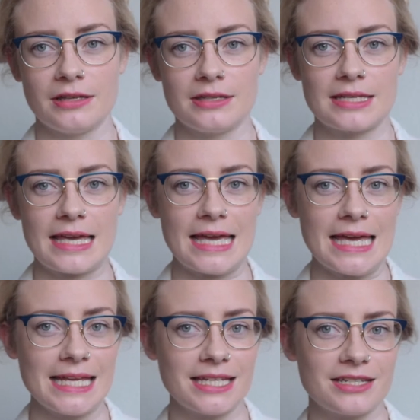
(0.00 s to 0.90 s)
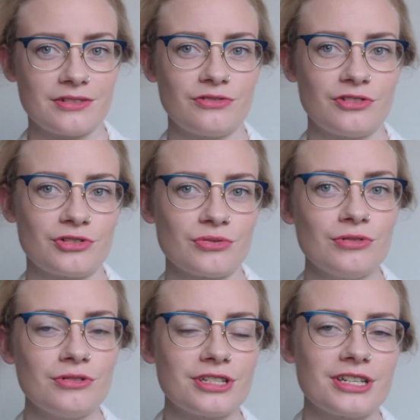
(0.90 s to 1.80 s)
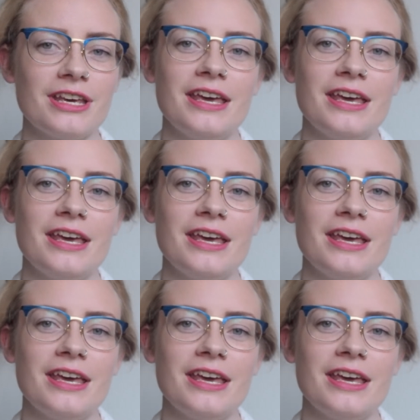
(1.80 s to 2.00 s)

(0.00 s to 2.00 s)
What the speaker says: That's HIIT for short.